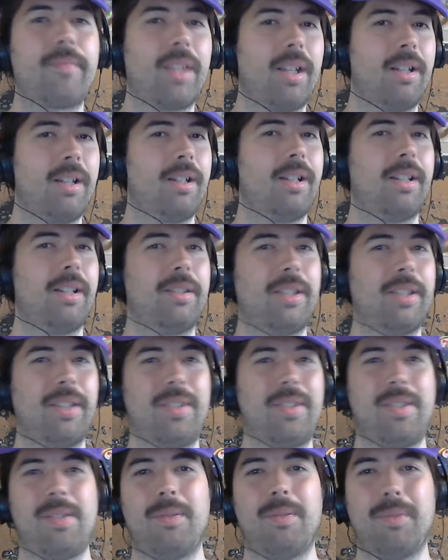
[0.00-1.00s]

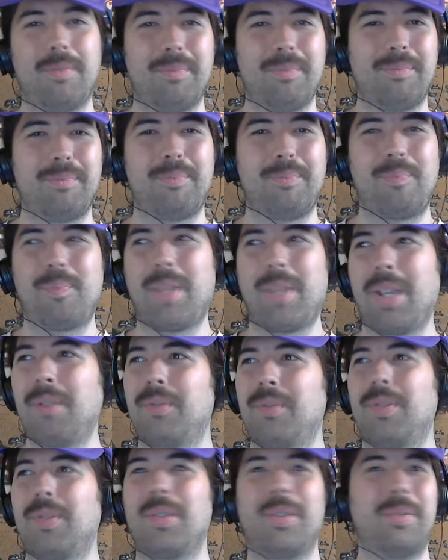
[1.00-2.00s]
unless you
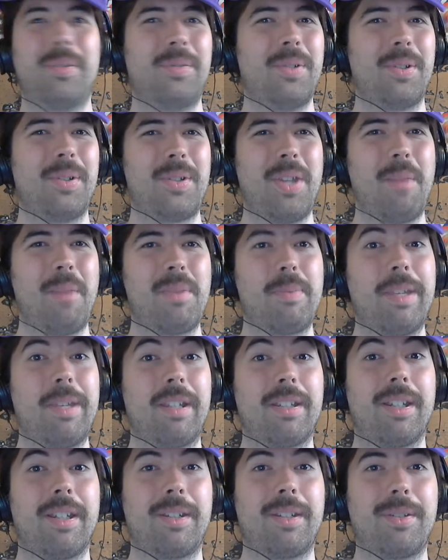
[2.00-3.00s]
count all 4 teams being
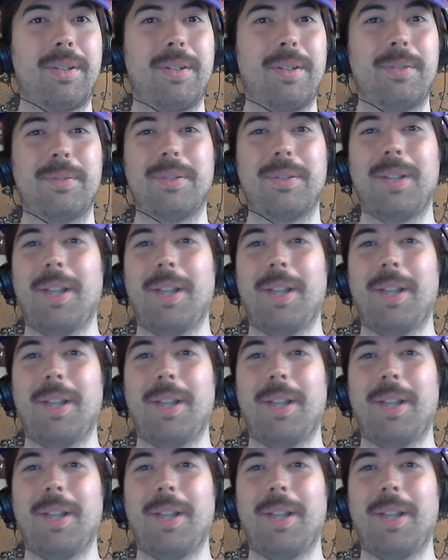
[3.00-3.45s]
kicked out